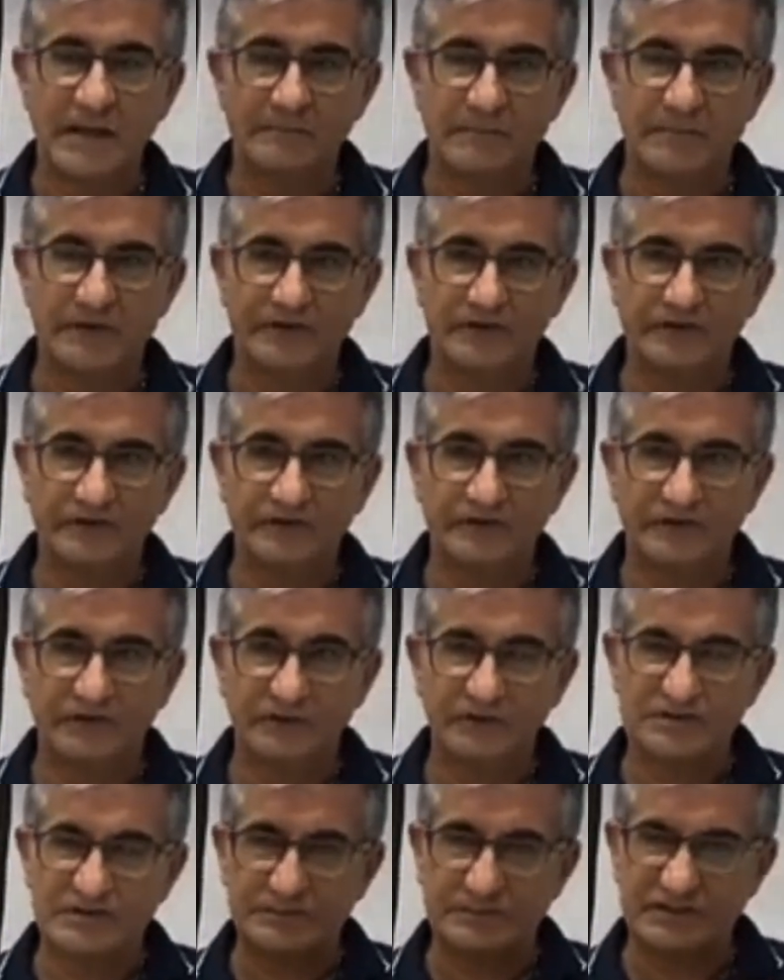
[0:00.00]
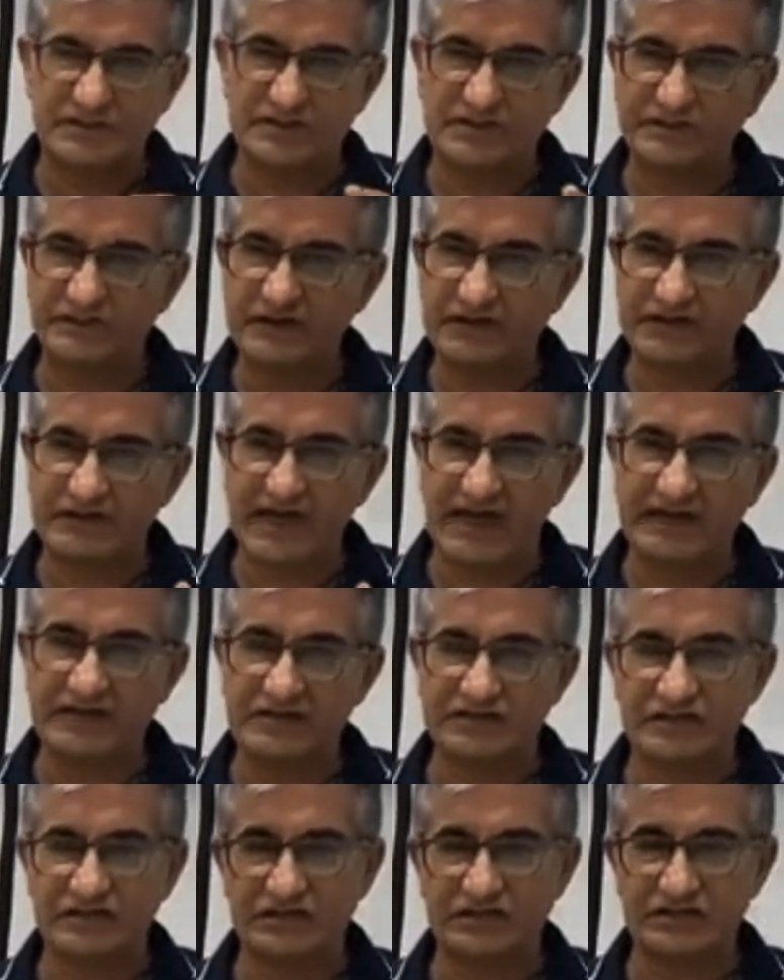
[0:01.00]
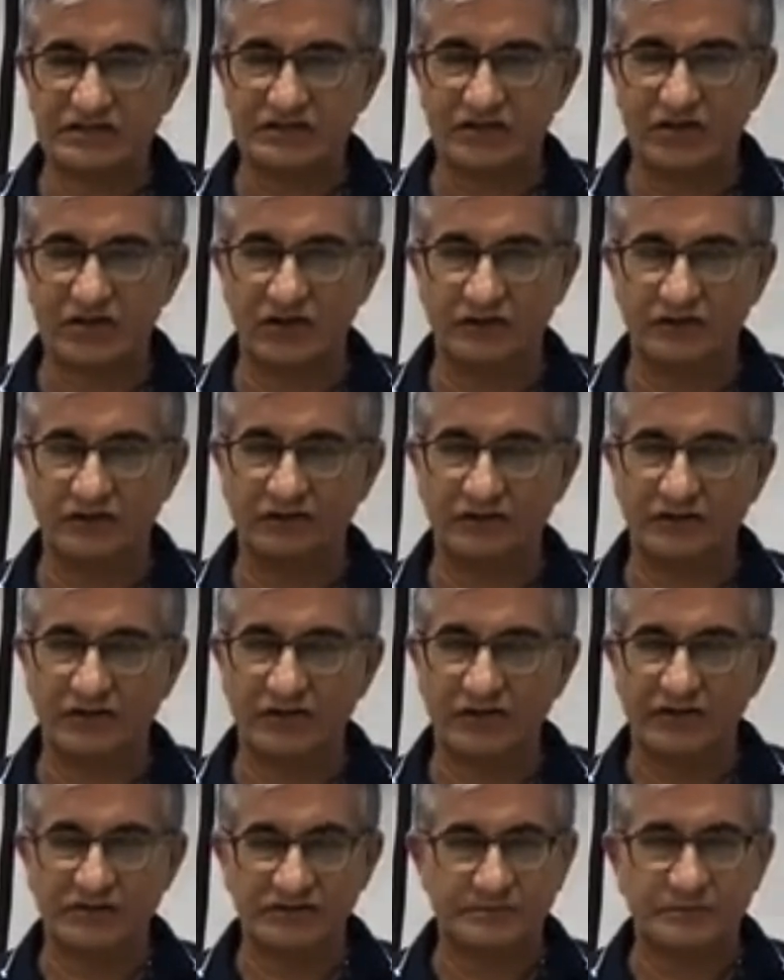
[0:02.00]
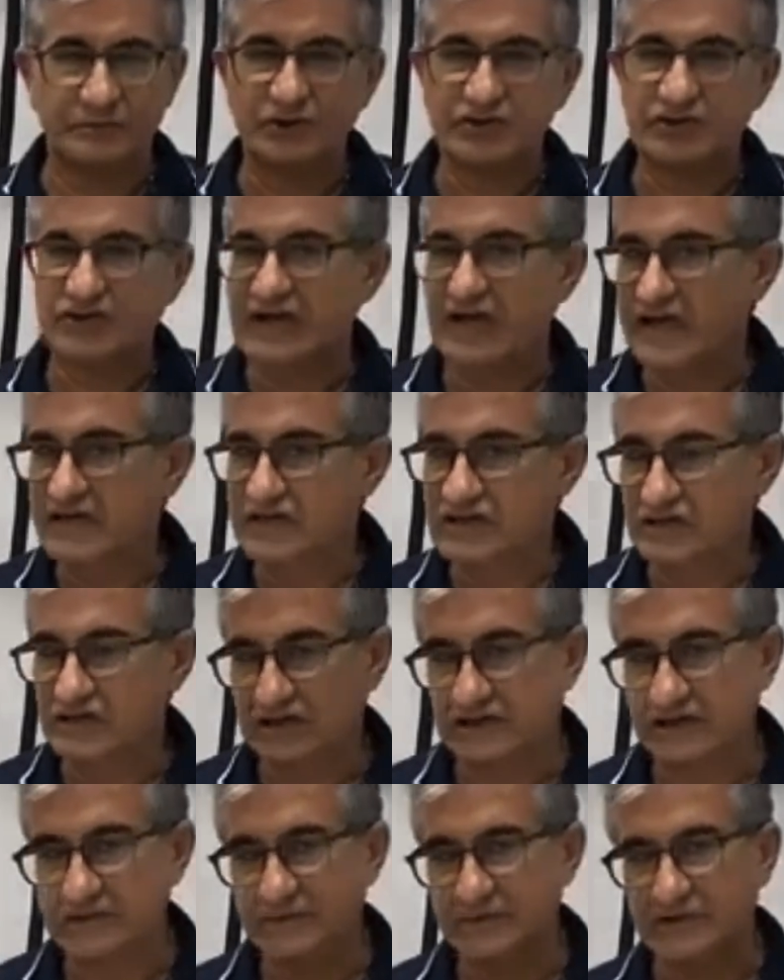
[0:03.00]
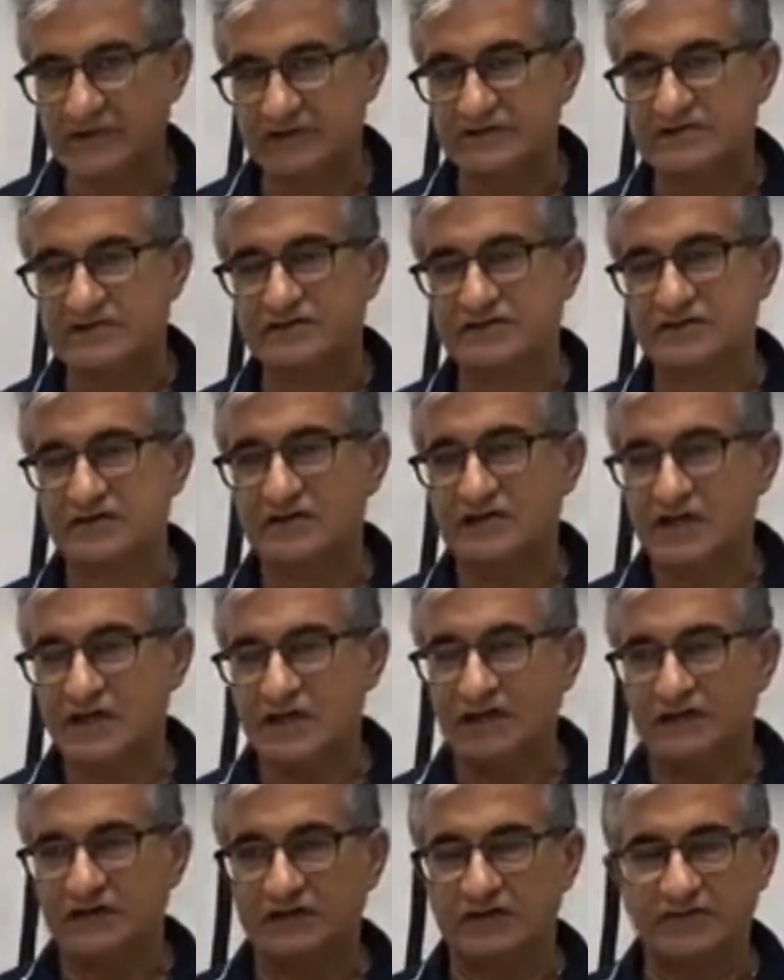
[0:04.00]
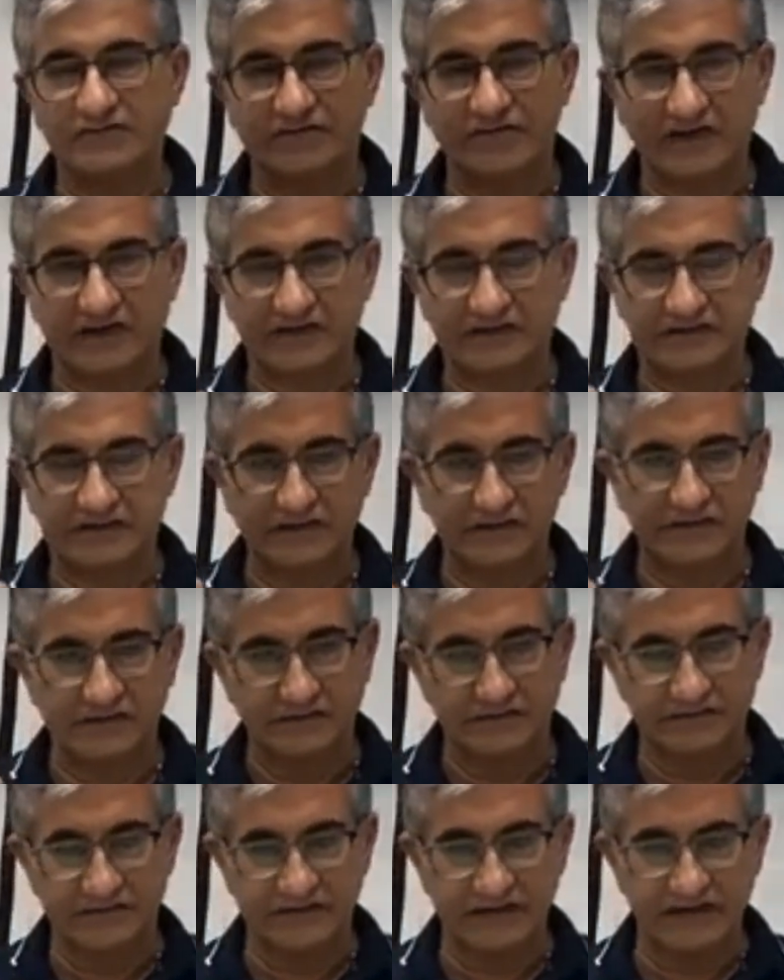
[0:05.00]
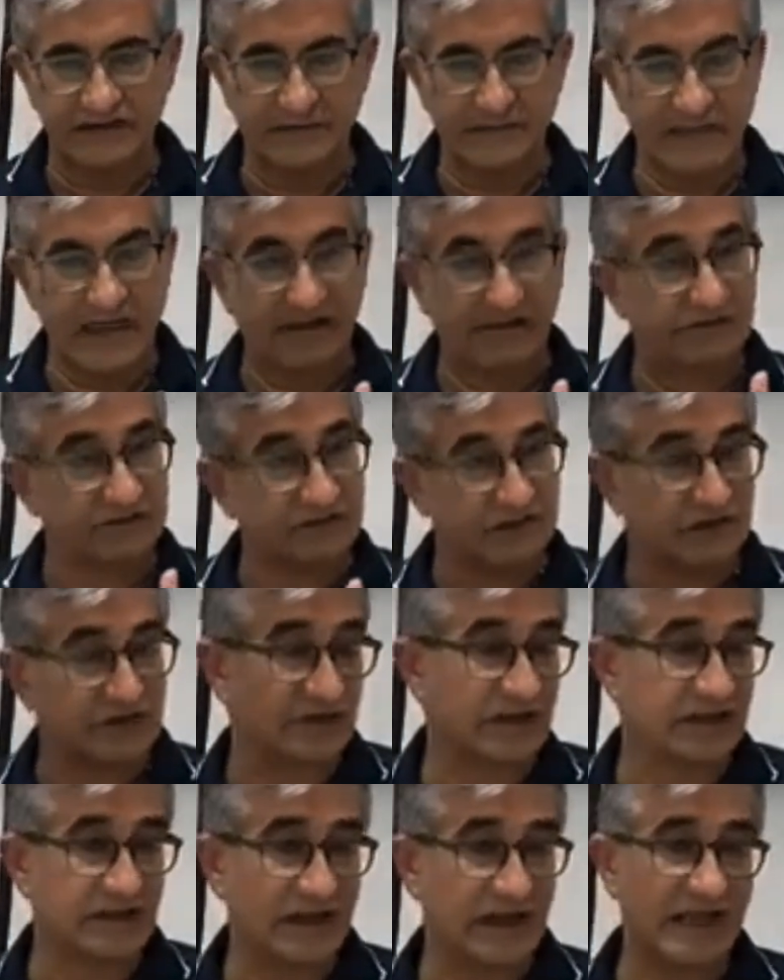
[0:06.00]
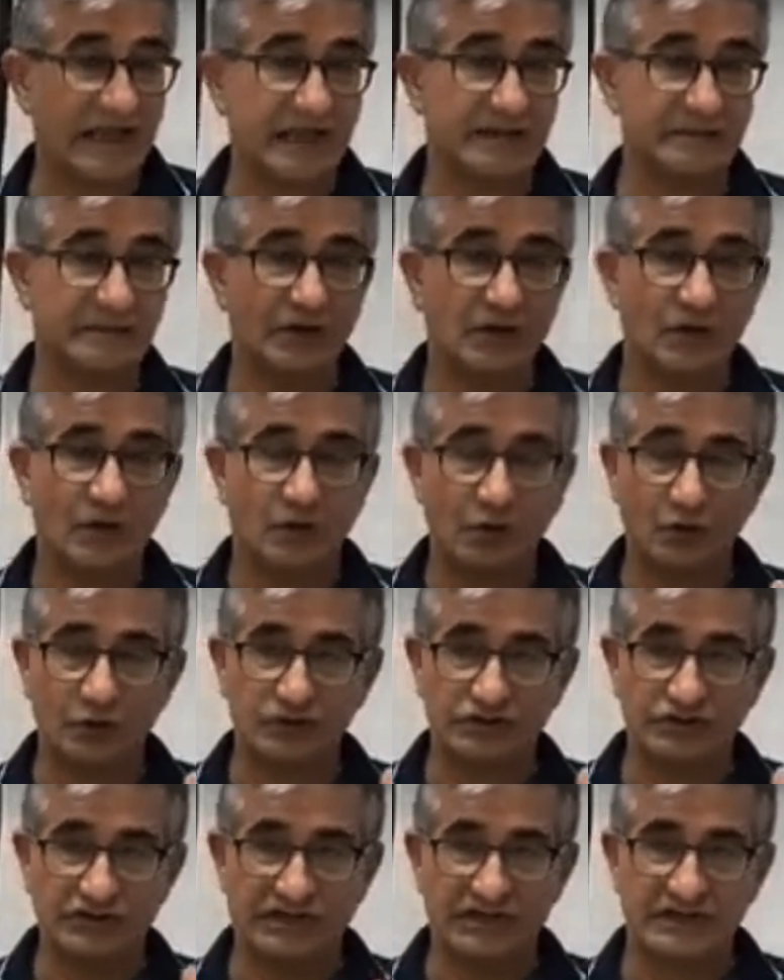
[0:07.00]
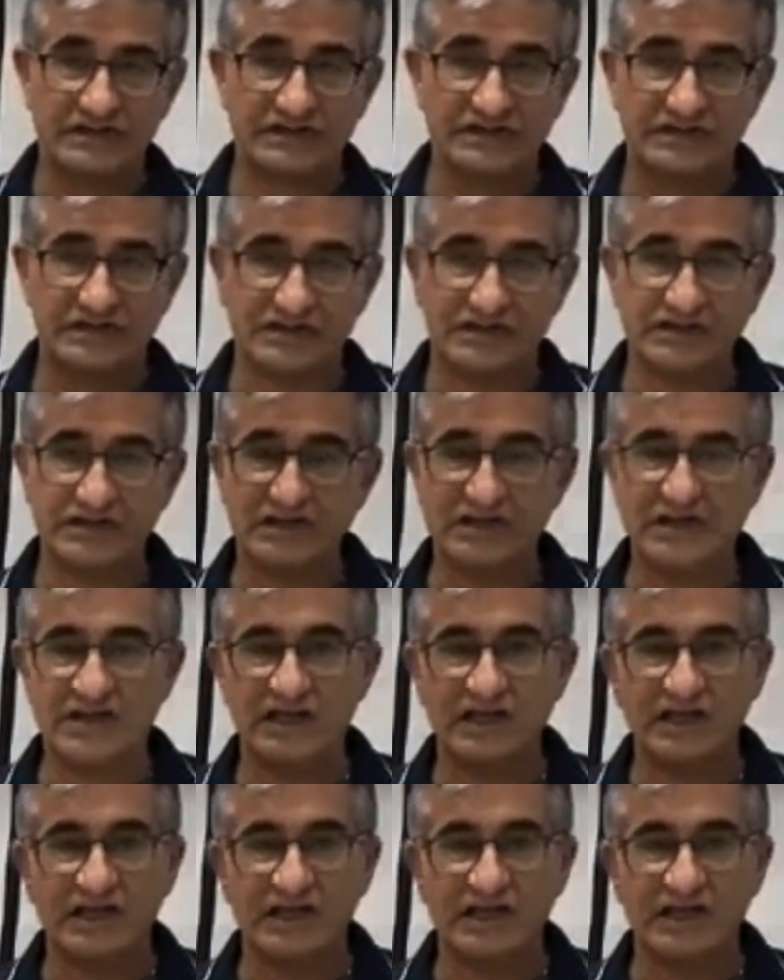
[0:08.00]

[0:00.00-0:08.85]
But there were specific natures on depreciation limits that affected the amount that you can claim, or GST.